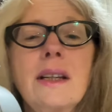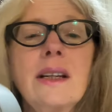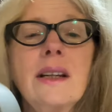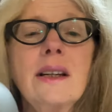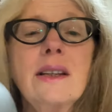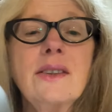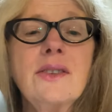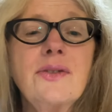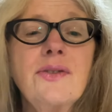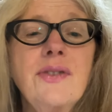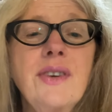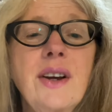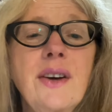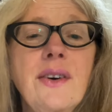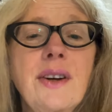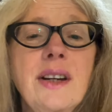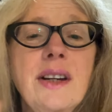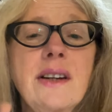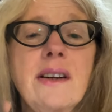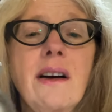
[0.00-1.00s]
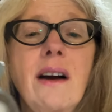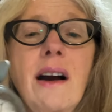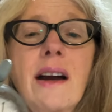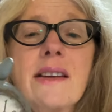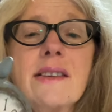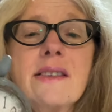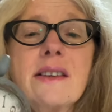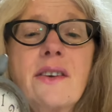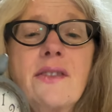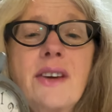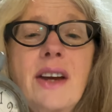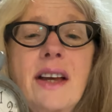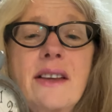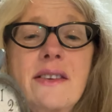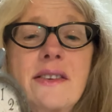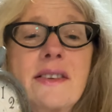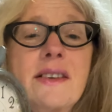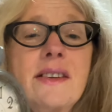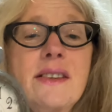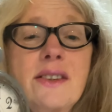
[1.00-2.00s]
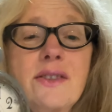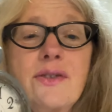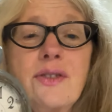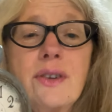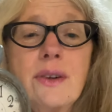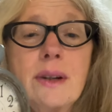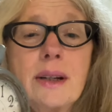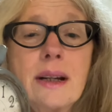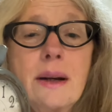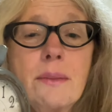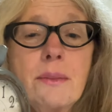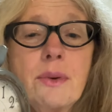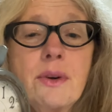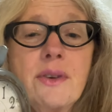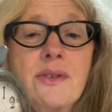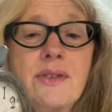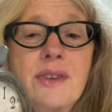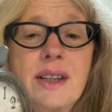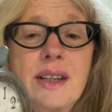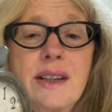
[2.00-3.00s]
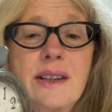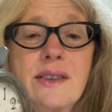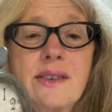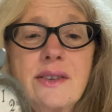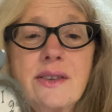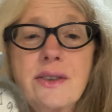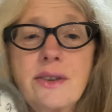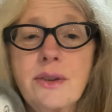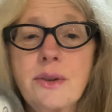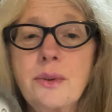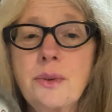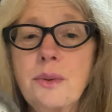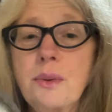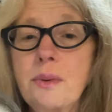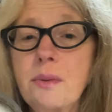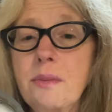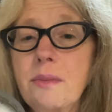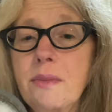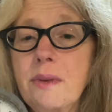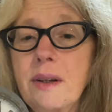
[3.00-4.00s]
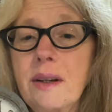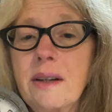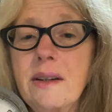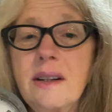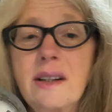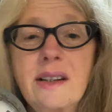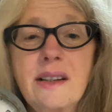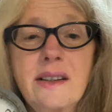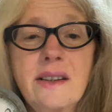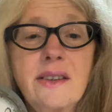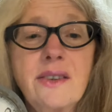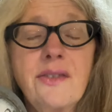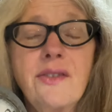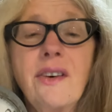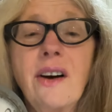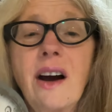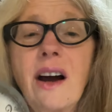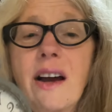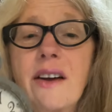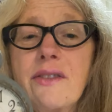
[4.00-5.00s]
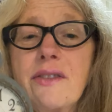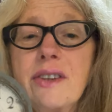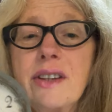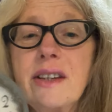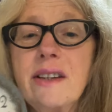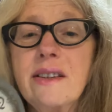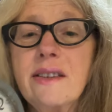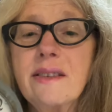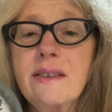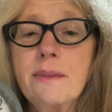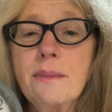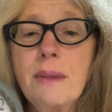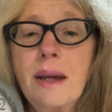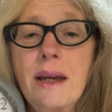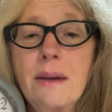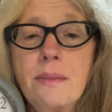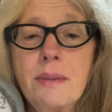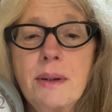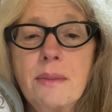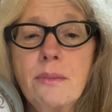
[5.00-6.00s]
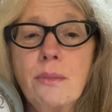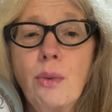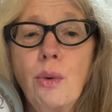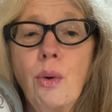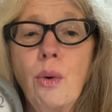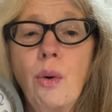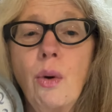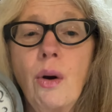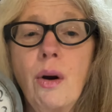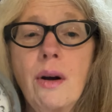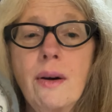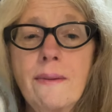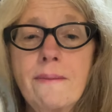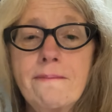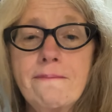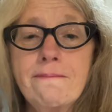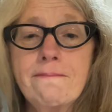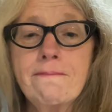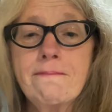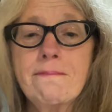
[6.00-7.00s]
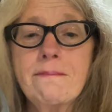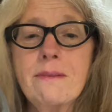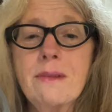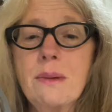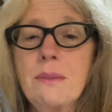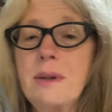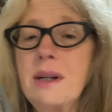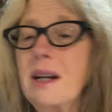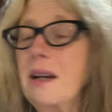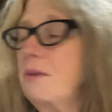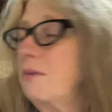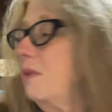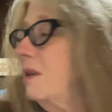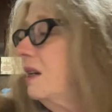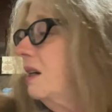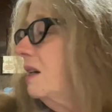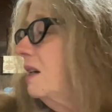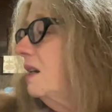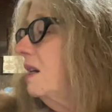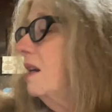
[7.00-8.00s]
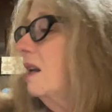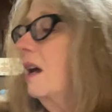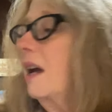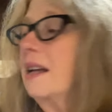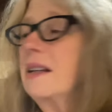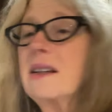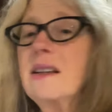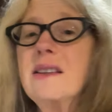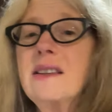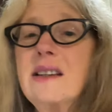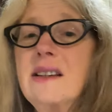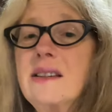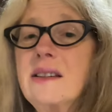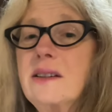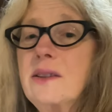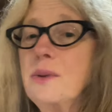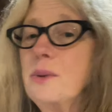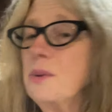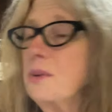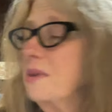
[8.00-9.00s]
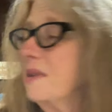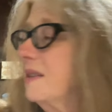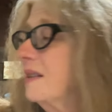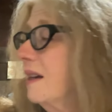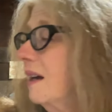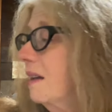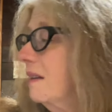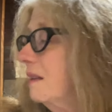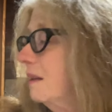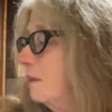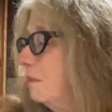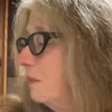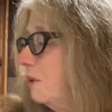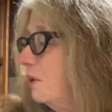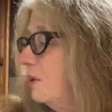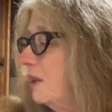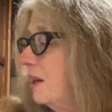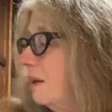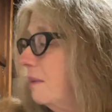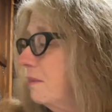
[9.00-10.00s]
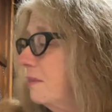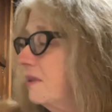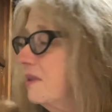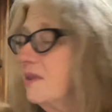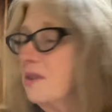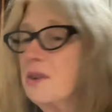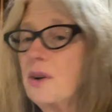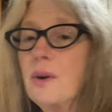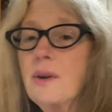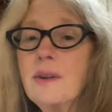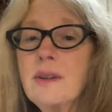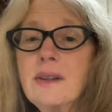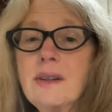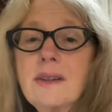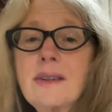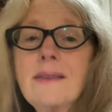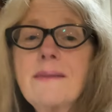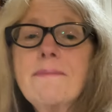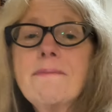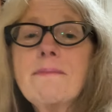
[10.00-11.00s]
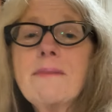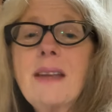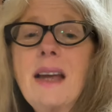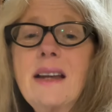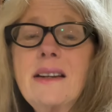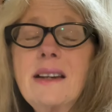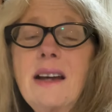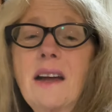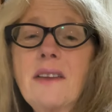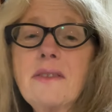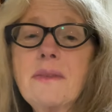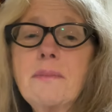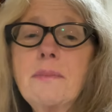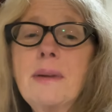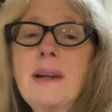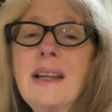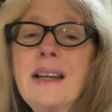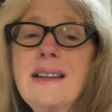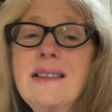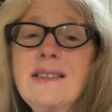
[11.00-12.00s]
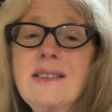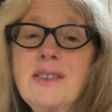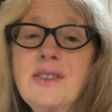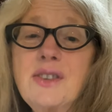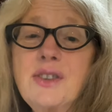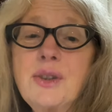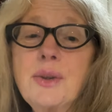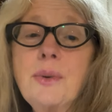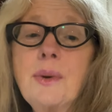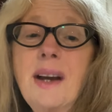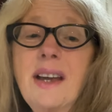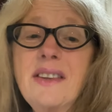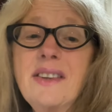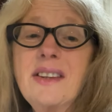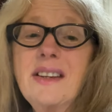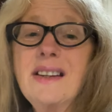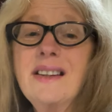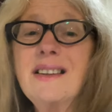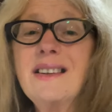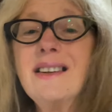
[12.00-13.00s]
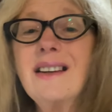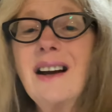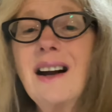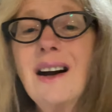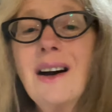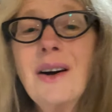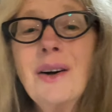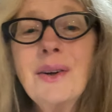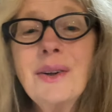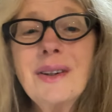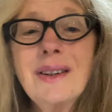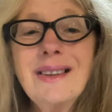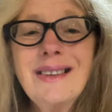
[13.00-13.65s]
It's very nice. I've had this for a number of years too, at least 5 years, maybe more. But I really like it. They still sell them on Amazon and other places too, I think, now.